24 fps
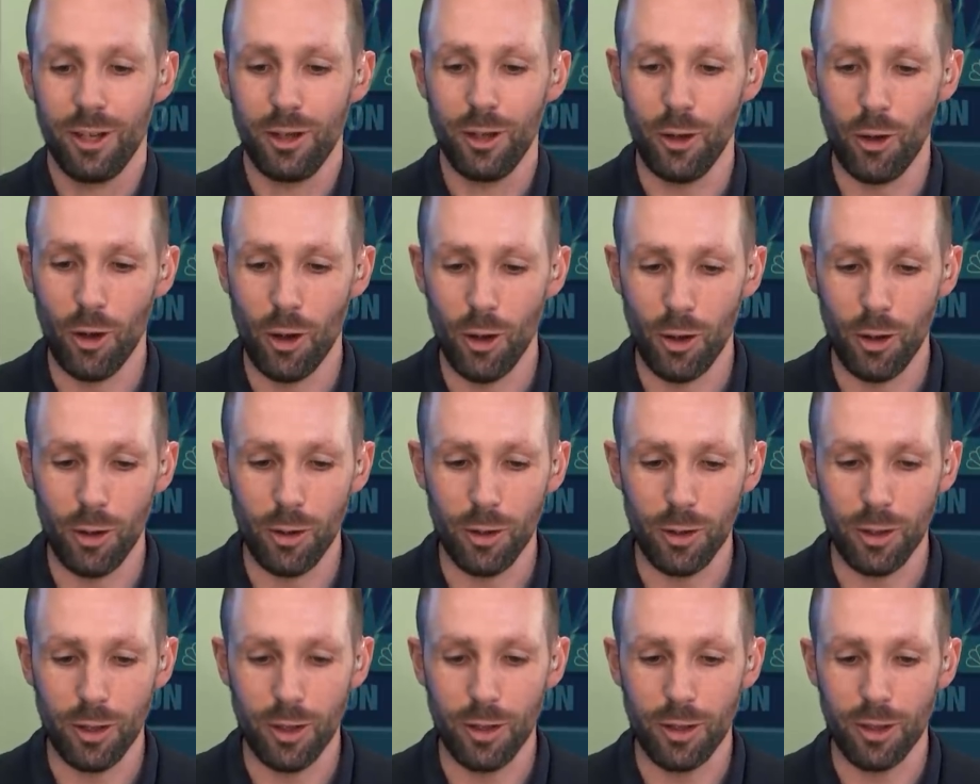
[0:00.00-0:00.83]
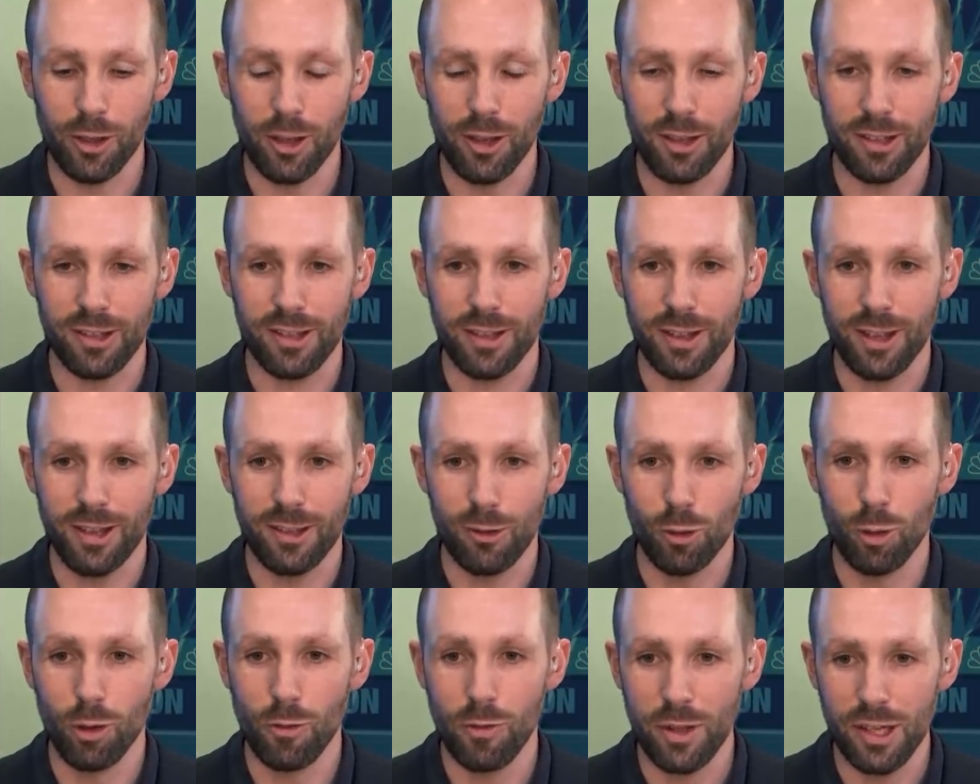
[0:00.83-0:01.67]
You know, there's
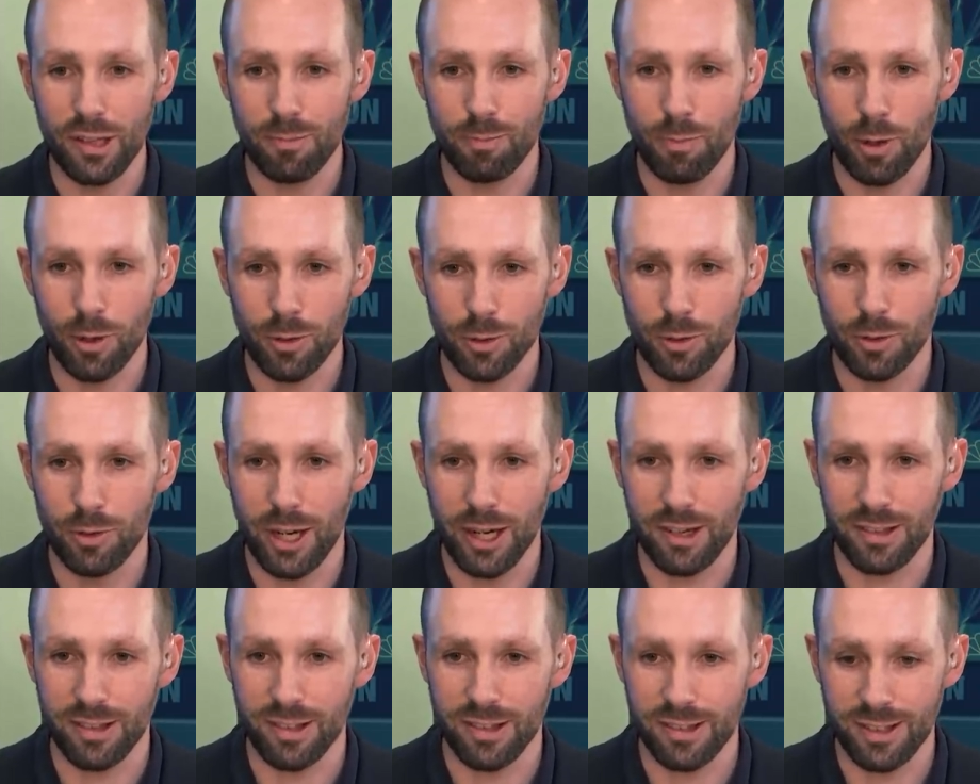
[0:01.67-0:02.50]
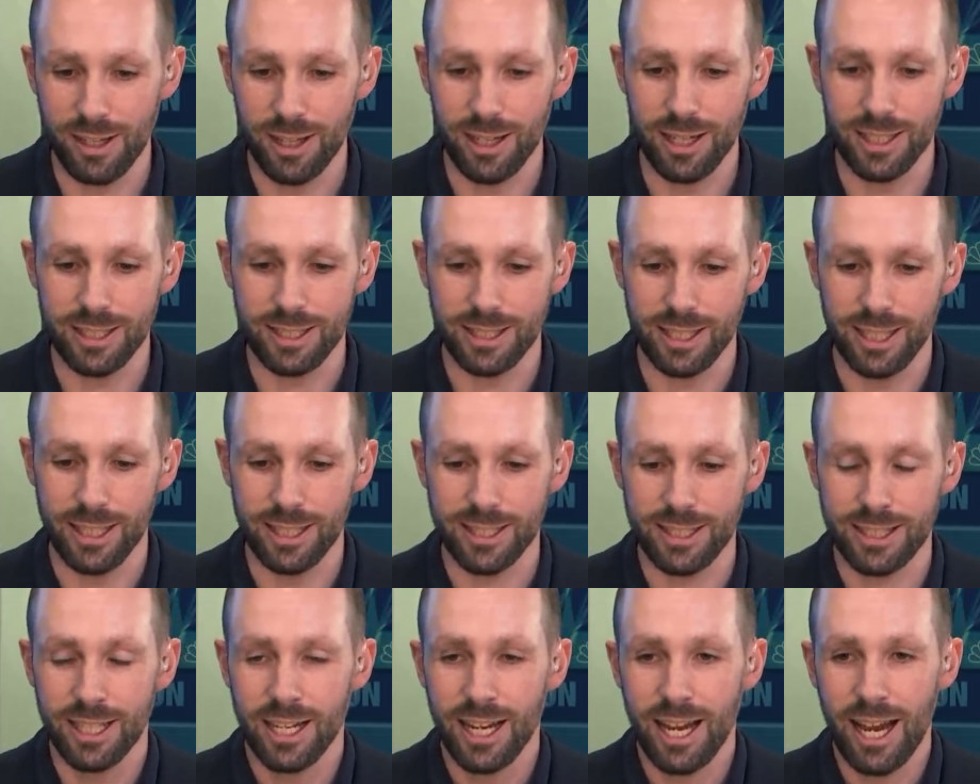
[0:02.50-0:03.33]
there's all of these bottlenecks that still
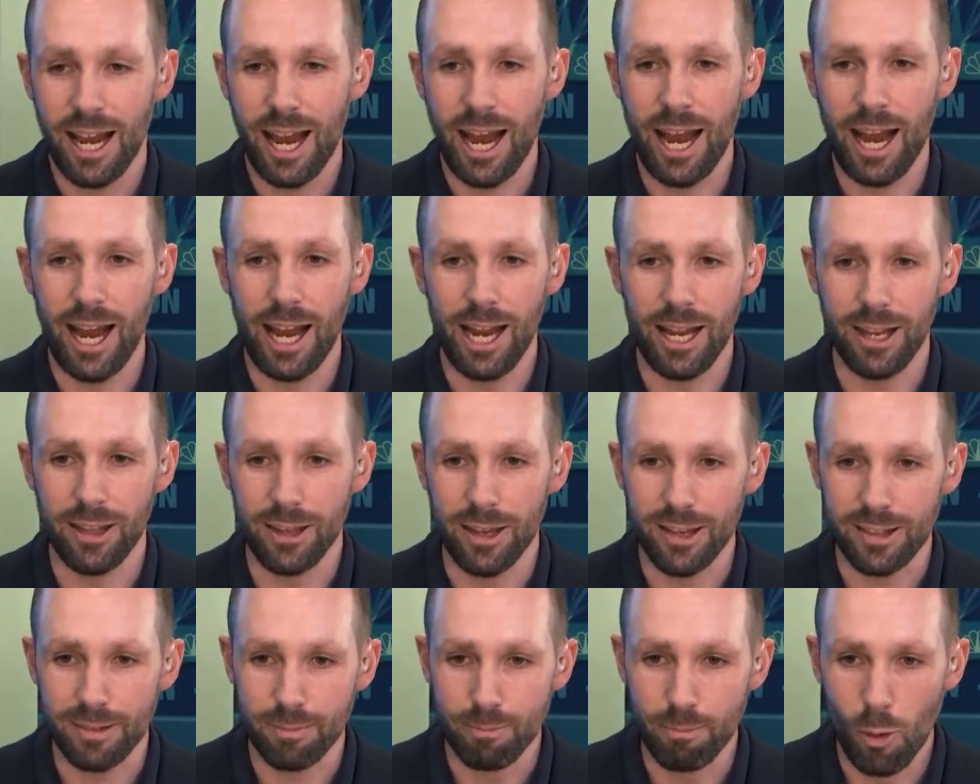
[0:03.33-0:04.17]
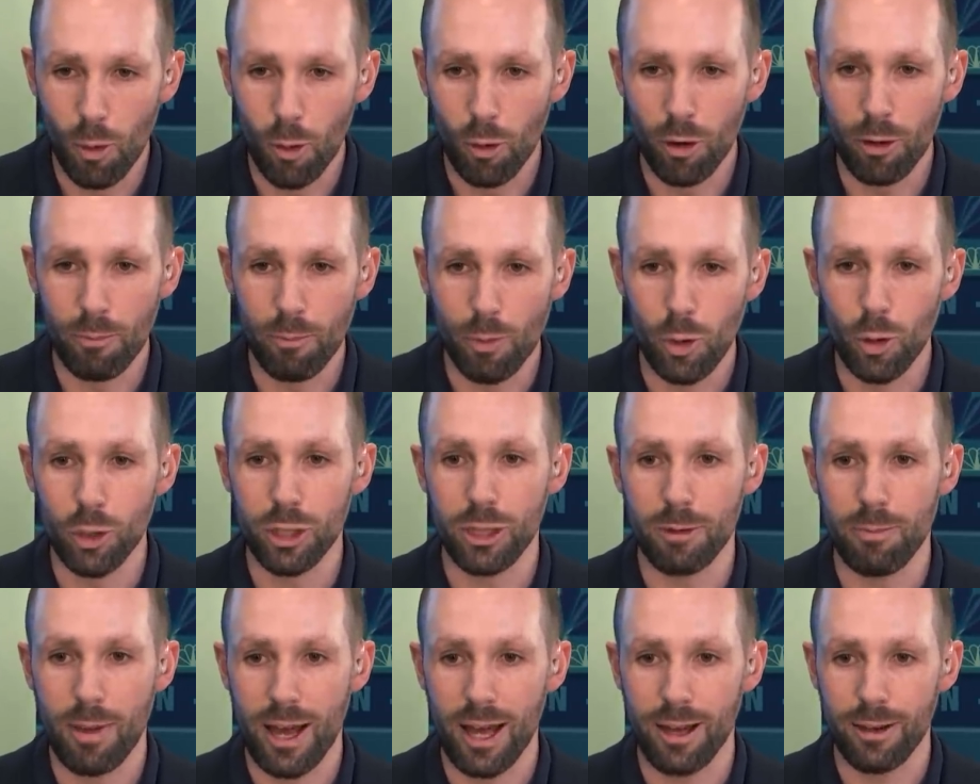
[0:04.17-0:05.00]
exist, and there's more and more
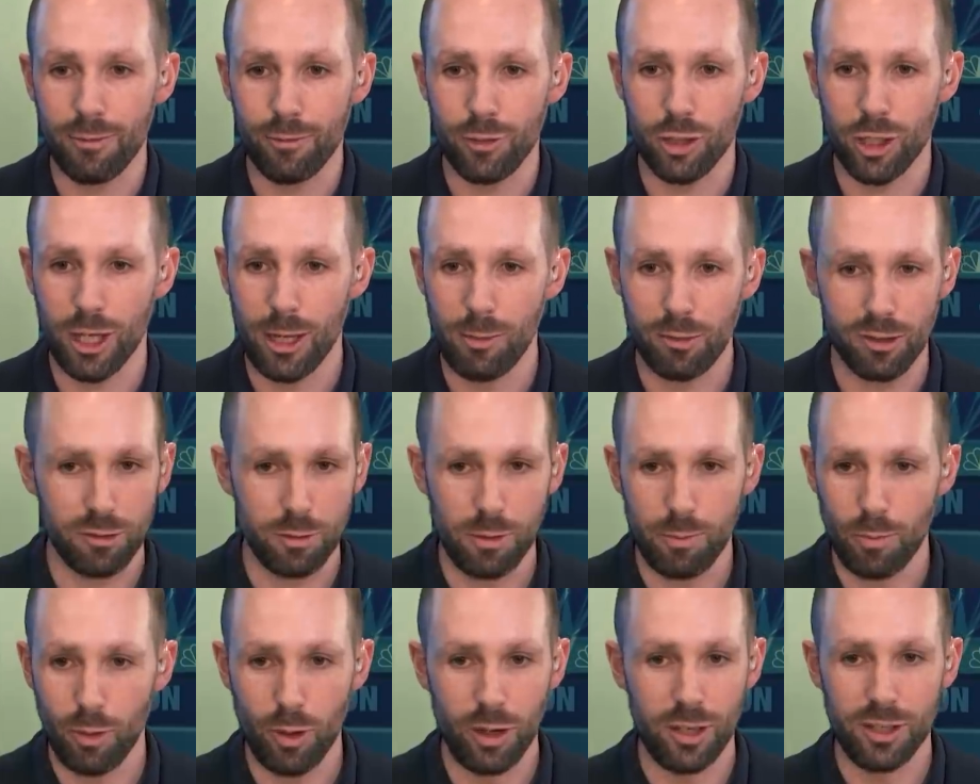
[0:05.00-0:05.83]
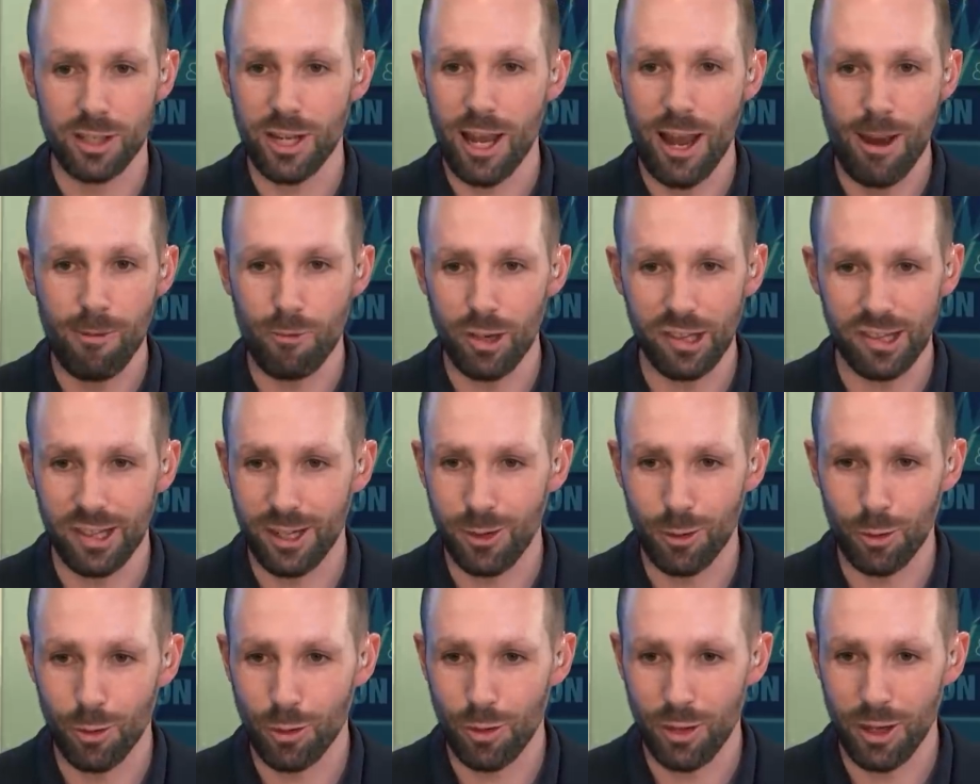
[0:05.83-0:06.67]
demand for chips to be put into every
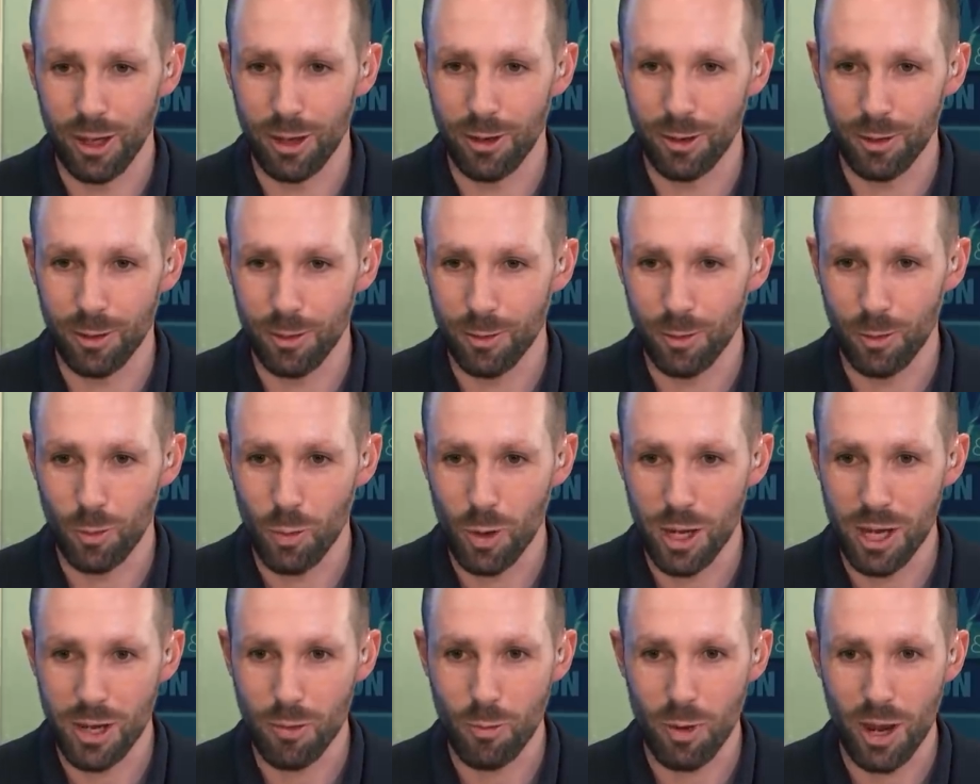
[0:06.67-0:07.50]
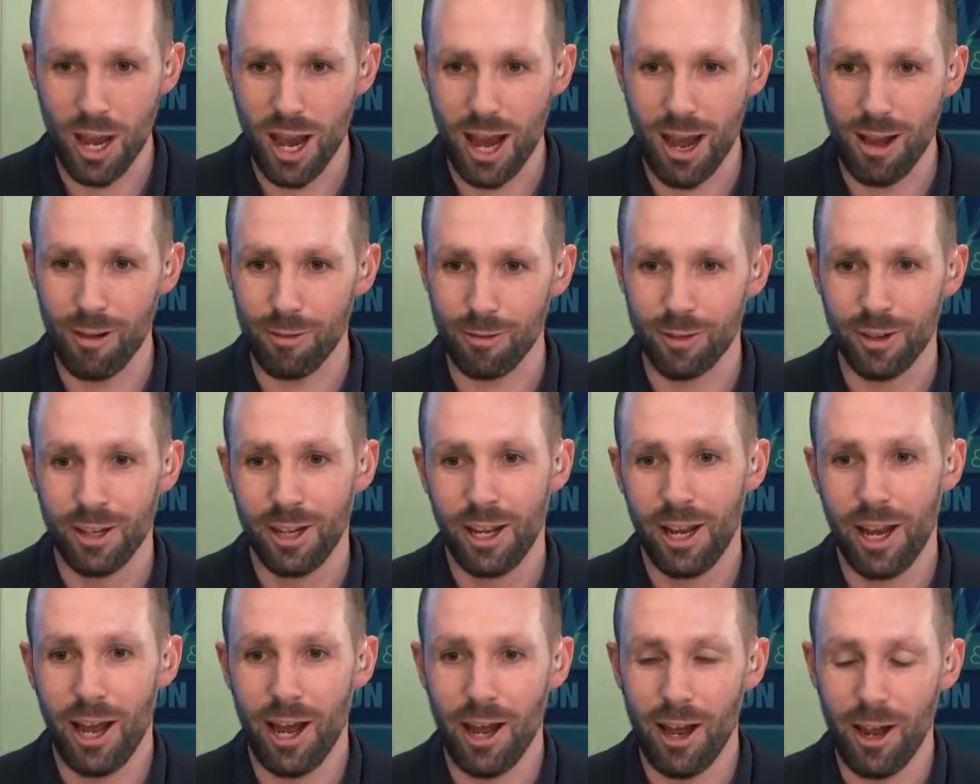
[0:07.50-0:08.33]
single thing we we have.
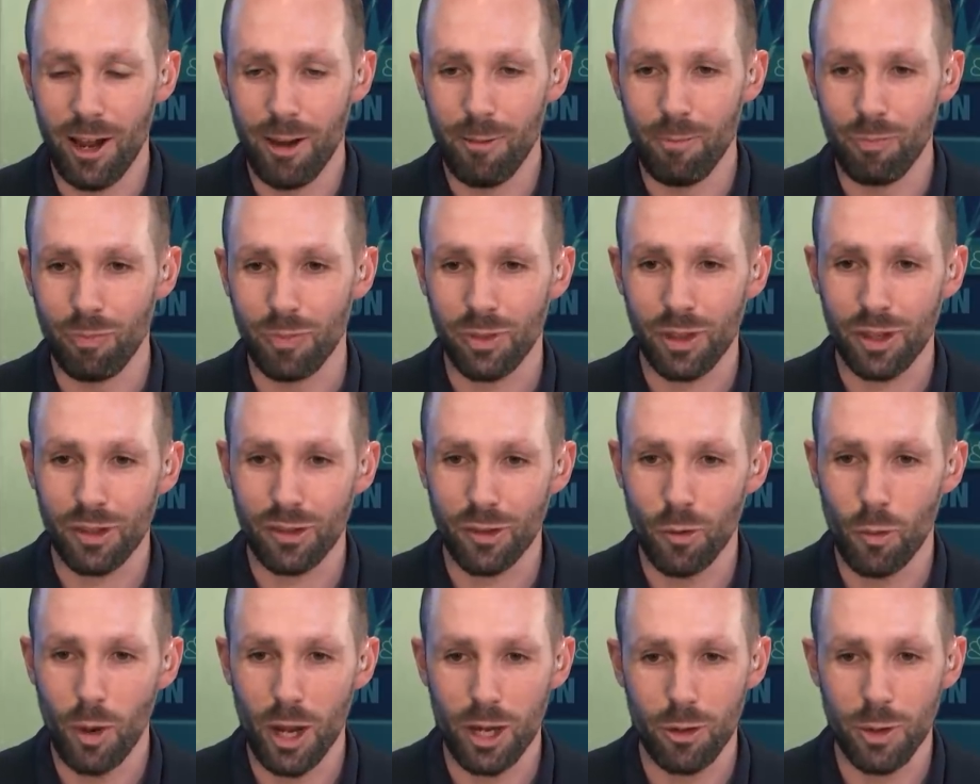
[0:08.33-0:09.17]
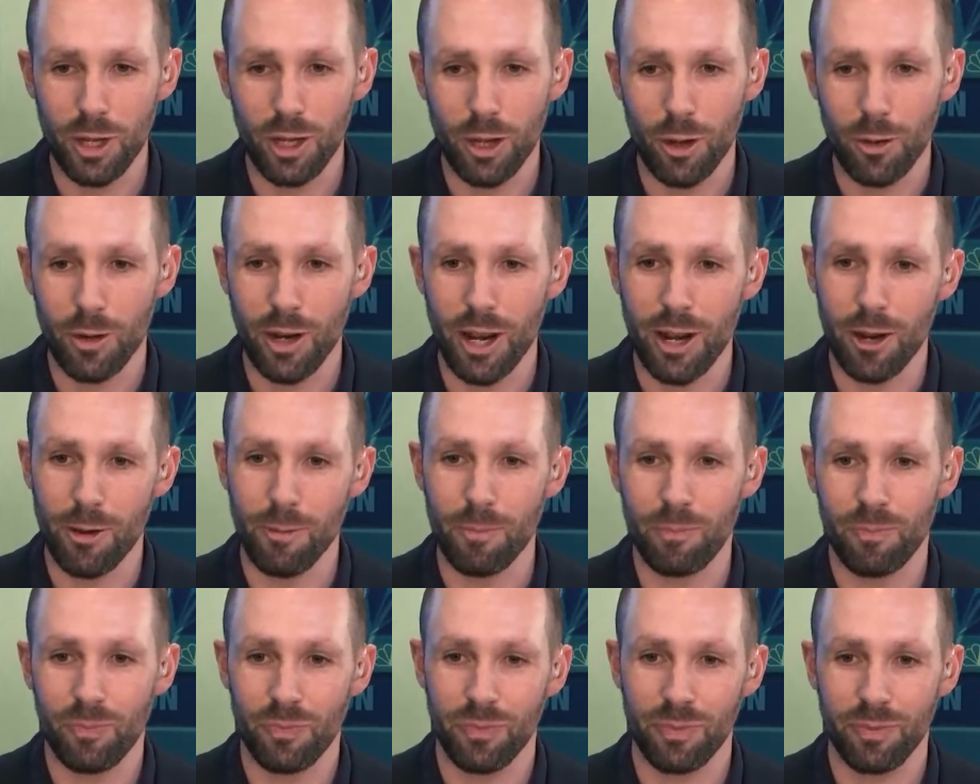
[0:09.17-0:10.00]
Um, so where do we go
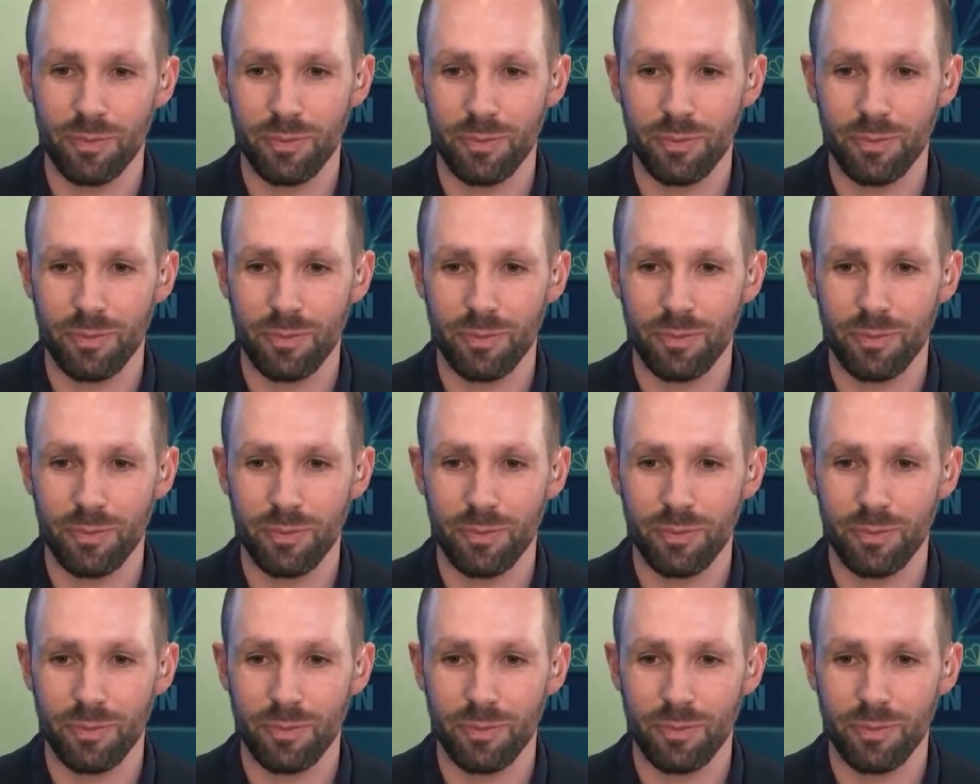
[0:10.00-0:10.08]
now?